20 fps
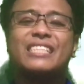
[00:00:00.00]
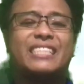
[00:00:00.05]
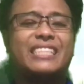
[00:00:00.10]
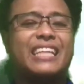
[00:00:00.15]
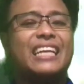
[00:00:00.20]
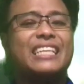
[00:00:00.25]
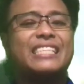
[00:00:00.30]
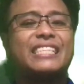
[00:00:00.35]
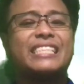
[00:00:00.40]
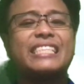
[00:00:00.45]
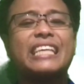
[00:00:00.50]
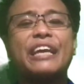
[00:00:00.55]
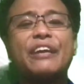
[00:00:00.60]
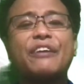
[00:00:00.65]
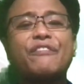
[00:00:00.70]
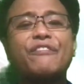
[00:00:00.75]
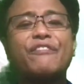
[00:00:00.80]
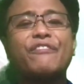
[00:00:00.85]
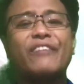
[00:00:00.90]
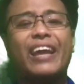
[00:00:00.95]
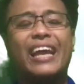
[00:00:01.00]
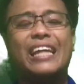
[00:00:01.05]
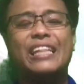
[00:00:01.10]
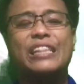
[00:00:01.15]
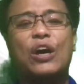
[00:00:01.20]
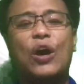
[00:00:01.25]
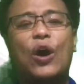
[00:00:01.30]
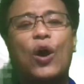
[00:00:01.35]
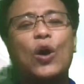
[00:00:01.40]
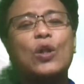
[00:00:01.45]
Stay safe and
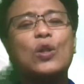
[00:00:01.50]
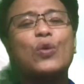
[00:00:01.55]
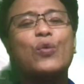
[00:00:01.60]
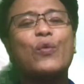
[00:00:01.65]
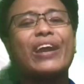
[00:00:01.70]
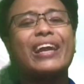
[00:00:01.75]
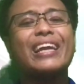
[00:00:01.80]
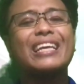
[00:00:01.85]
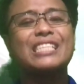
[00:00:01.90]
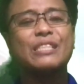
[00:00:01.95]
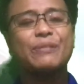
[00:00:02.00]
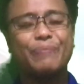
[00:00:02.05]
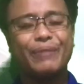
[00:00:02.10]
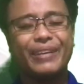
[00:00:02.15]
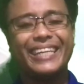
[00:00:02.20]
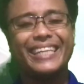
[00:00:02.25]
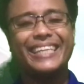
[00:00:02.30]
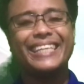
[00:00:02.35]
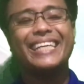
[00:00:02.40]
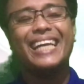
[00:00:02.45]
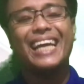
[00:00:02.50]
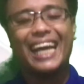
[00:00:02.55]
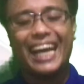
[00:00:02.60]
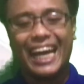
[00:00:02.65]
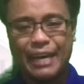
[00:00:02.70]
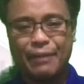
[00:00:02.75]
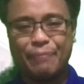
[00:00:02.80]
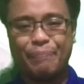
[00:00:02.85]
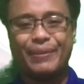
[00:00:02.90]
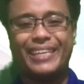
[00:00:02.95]
always be happy.
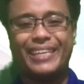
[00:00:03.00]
